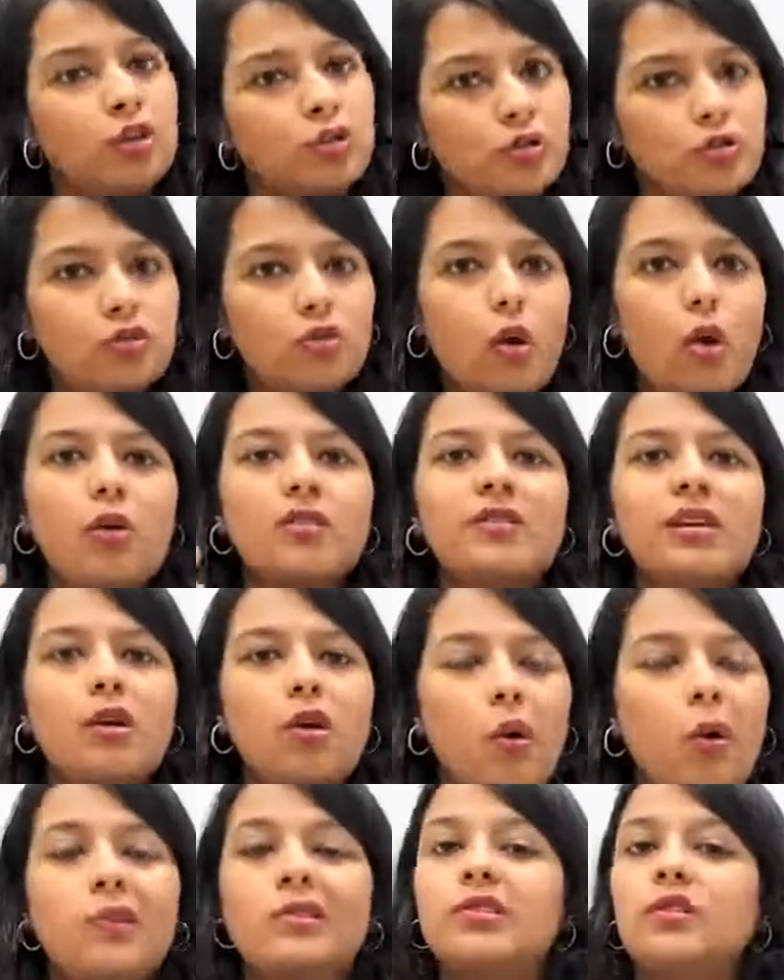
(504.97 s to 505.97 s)
So those are
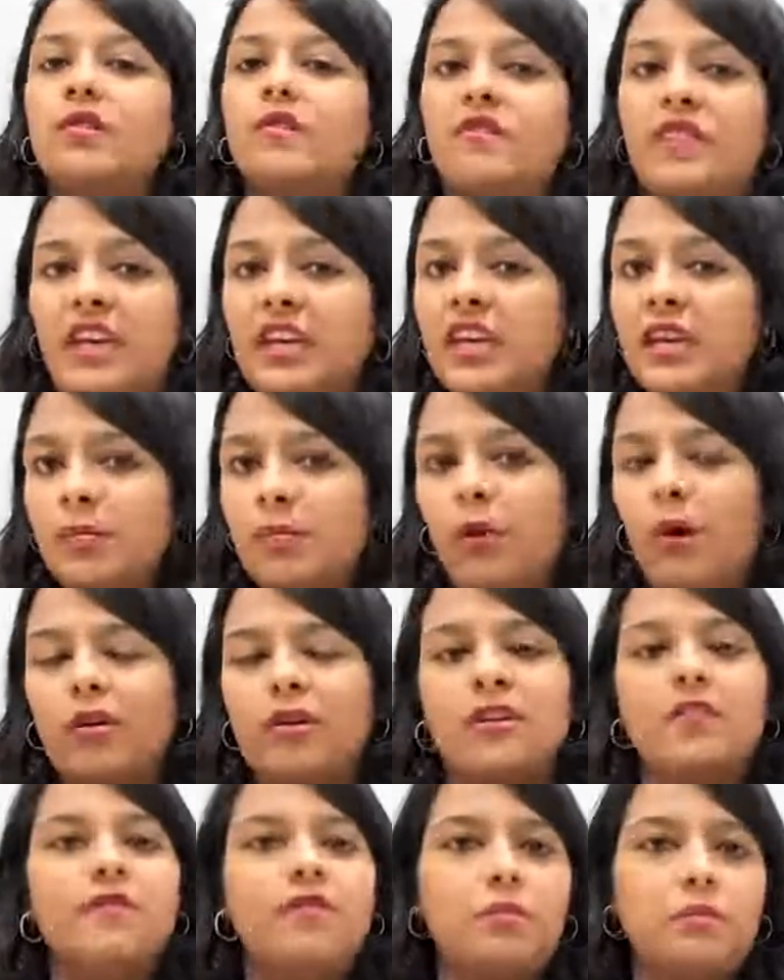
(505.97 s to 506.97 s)
also very
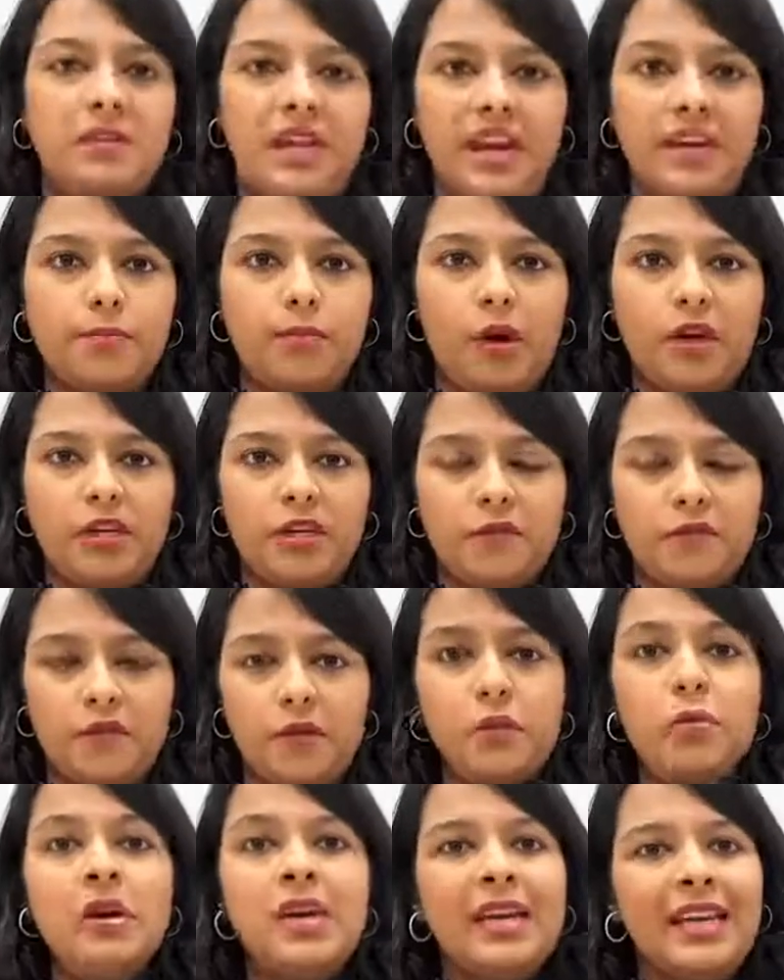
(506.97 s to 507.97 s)
important from NET point of
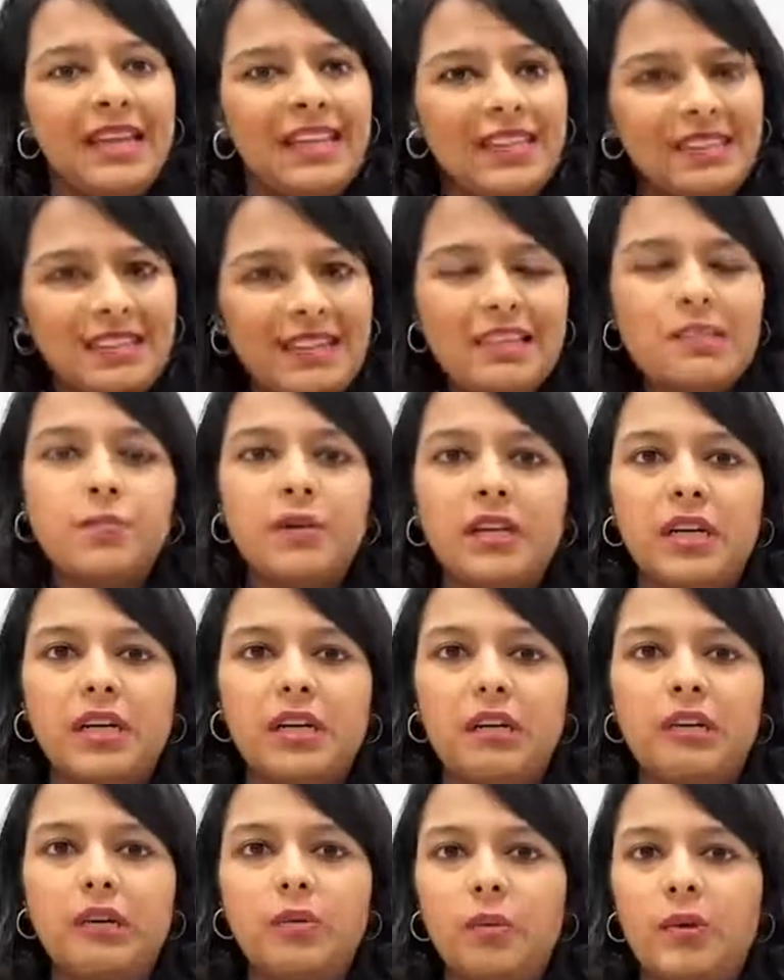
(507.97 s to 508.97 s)
view. In this
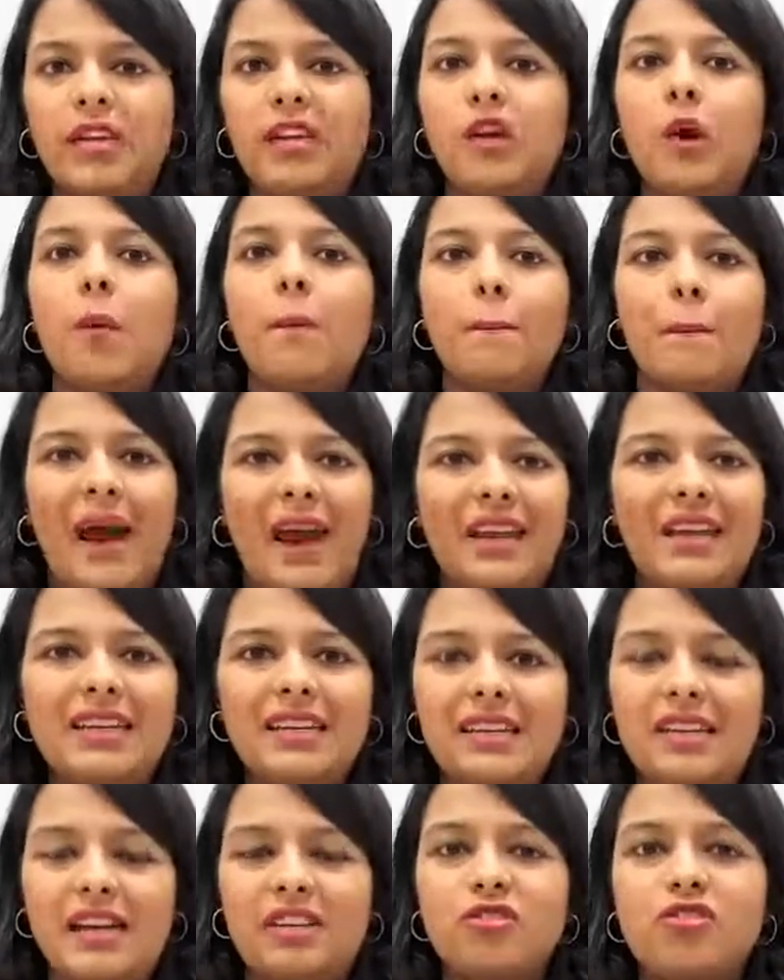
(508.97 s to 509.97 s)
particular video, my
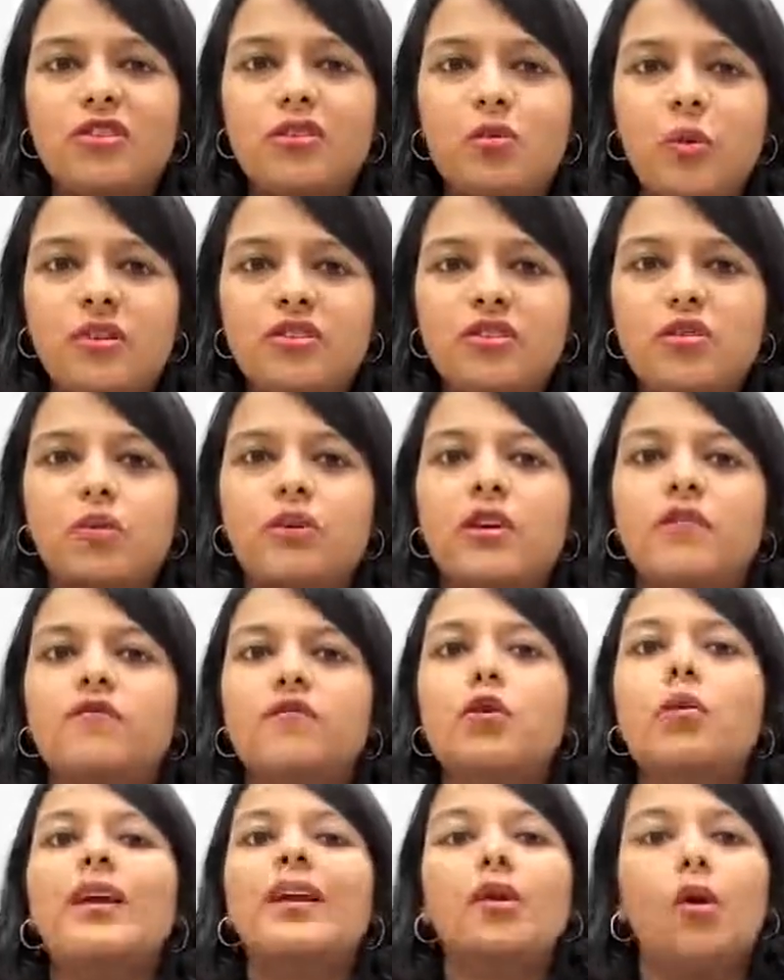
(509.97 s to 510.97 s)
intention was to give
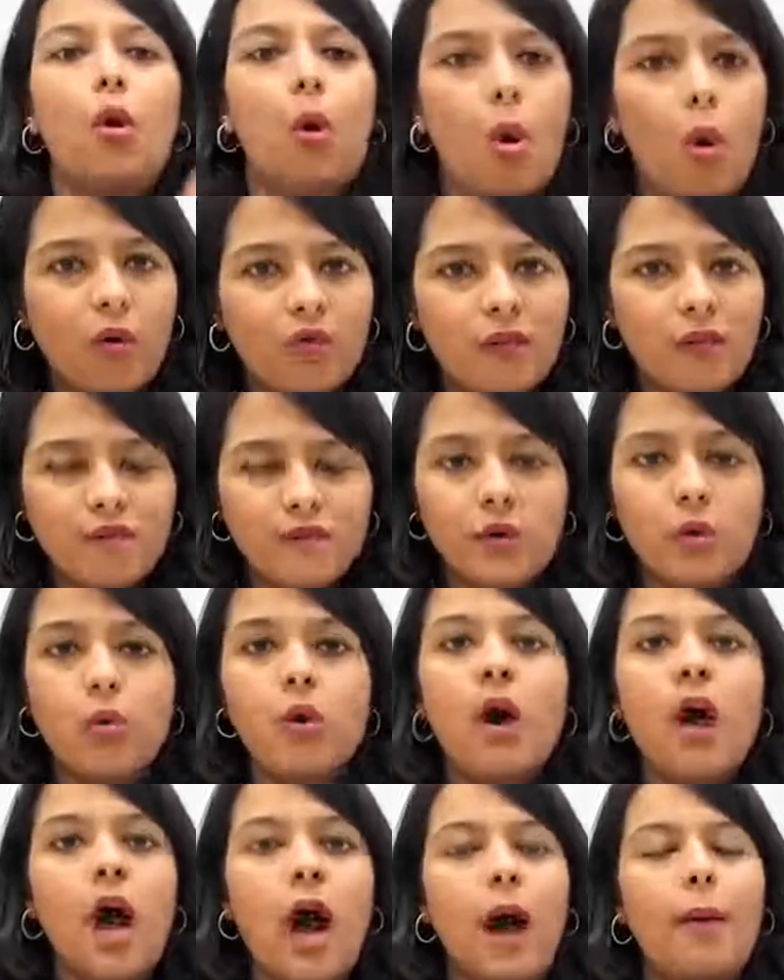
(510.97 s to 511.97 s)
you an
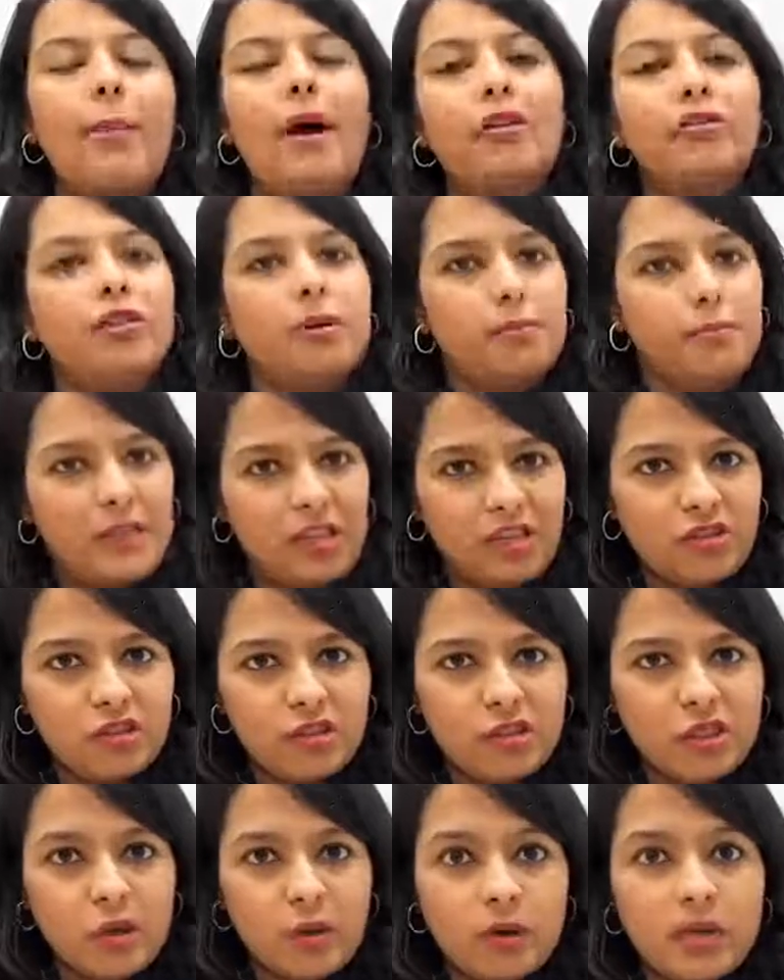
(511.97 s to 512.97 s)
overview about the
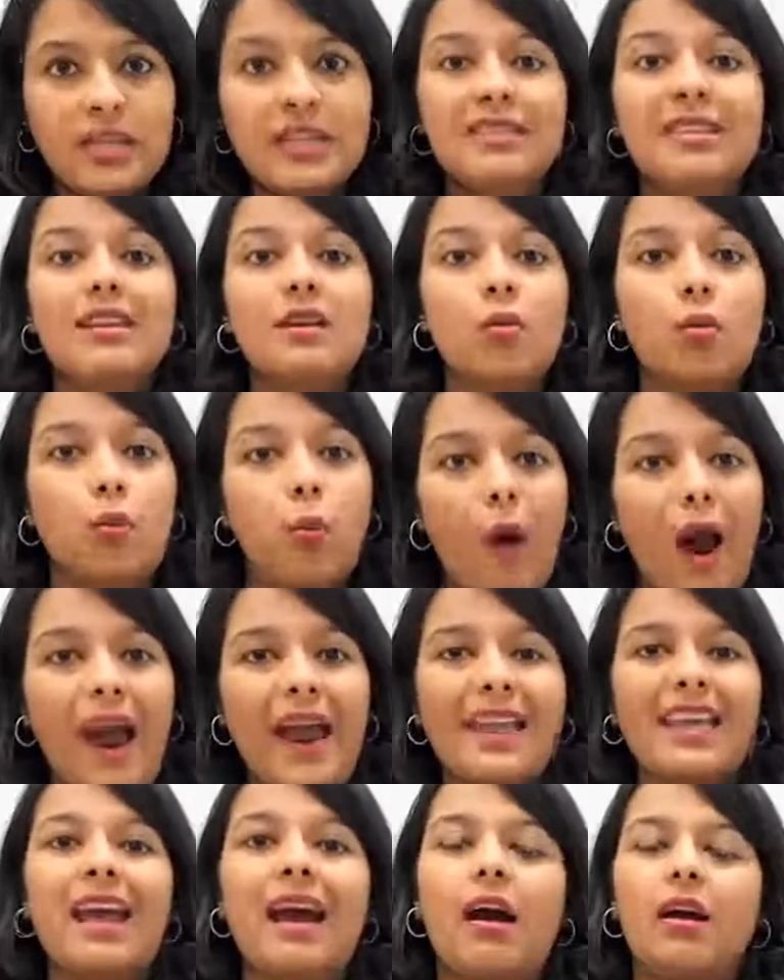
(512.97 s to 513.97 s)
major theories and
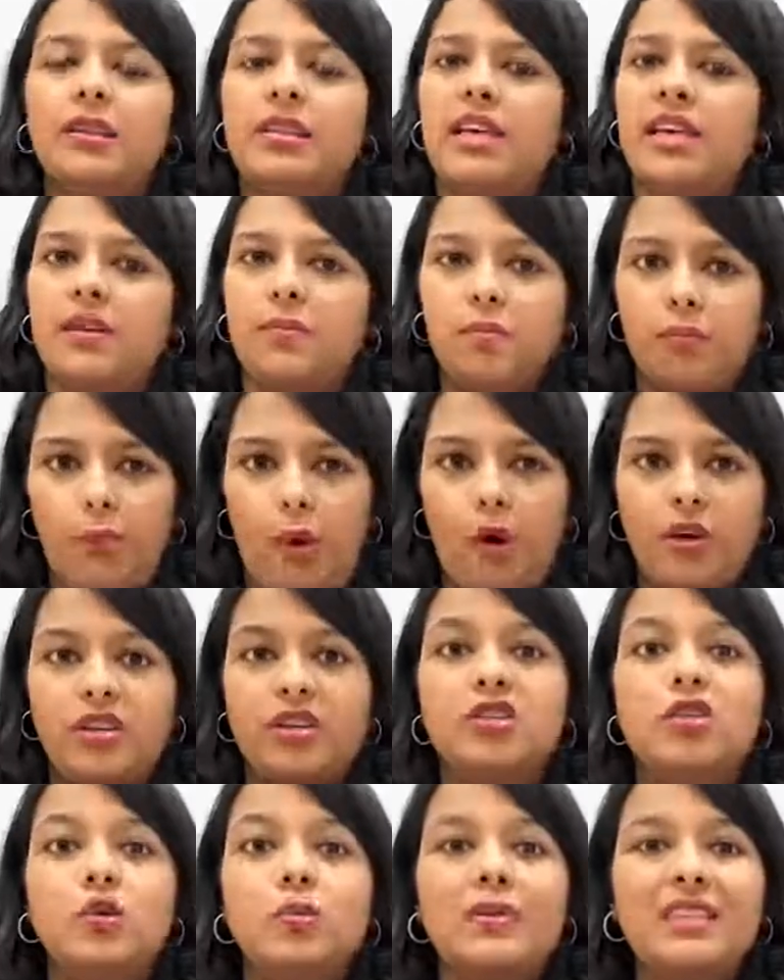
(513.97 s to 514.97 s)
why are they
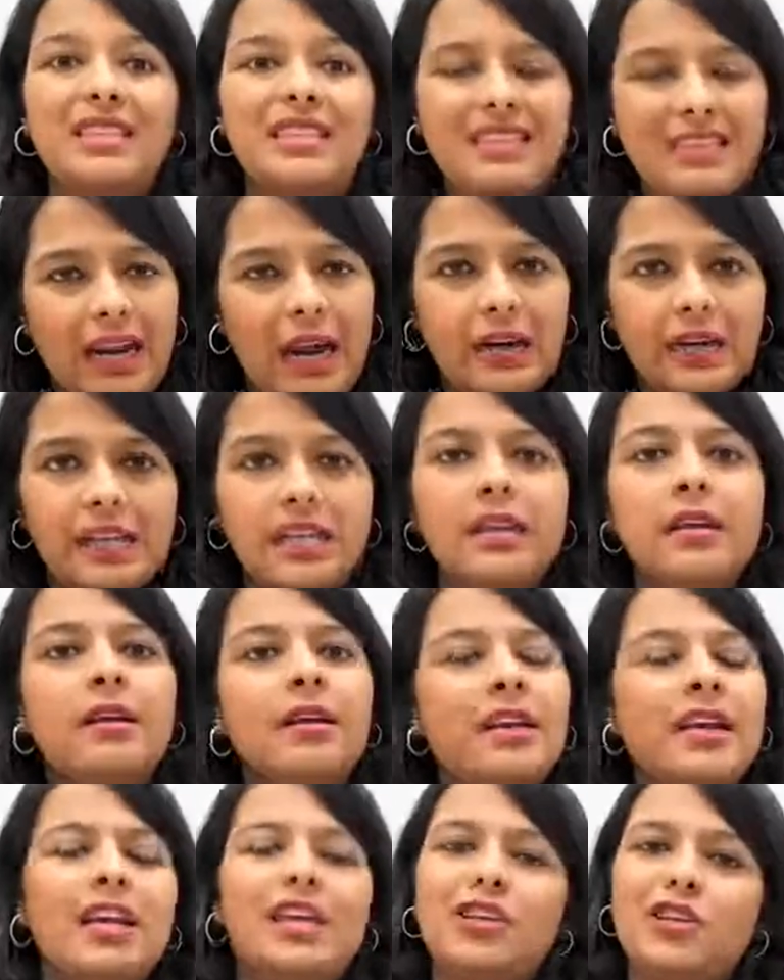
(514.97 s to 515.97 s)
important to be studied
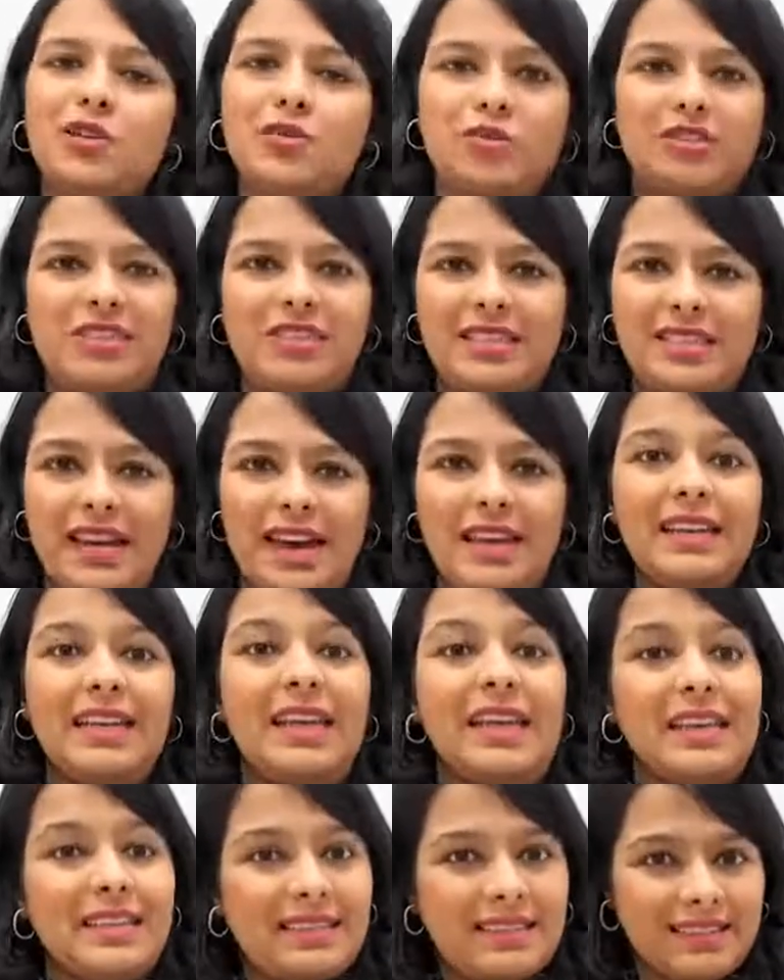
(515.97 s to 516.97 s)
in UGC
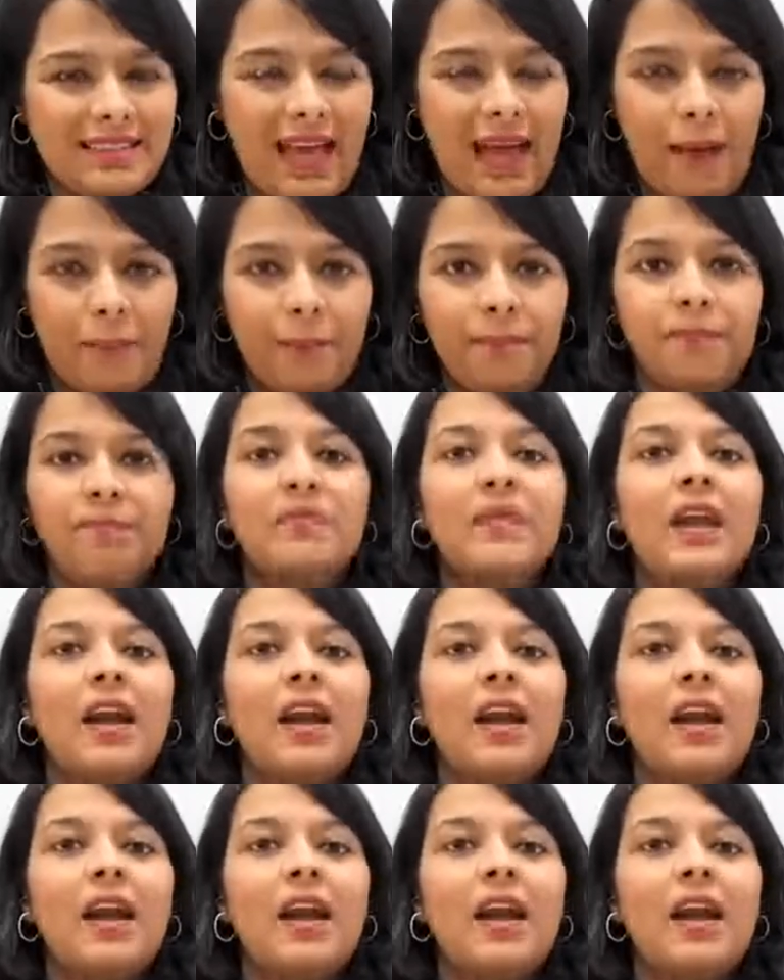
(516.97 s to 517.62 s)
NET exam.